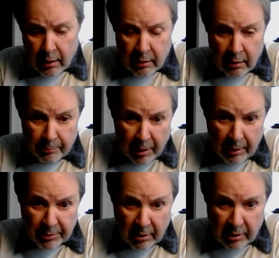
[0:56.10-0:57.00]
Now,
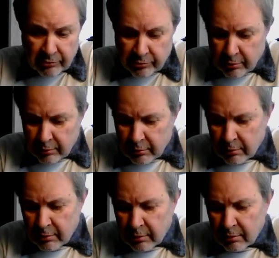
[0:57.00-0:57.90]
population
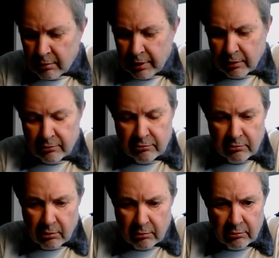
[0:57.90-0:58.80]
links
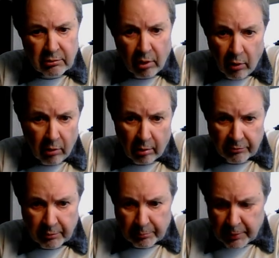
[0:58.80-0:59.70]
to all of
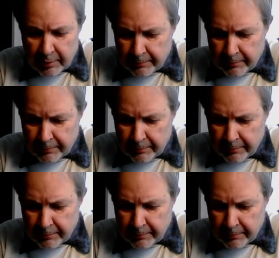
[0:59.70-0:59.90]
them.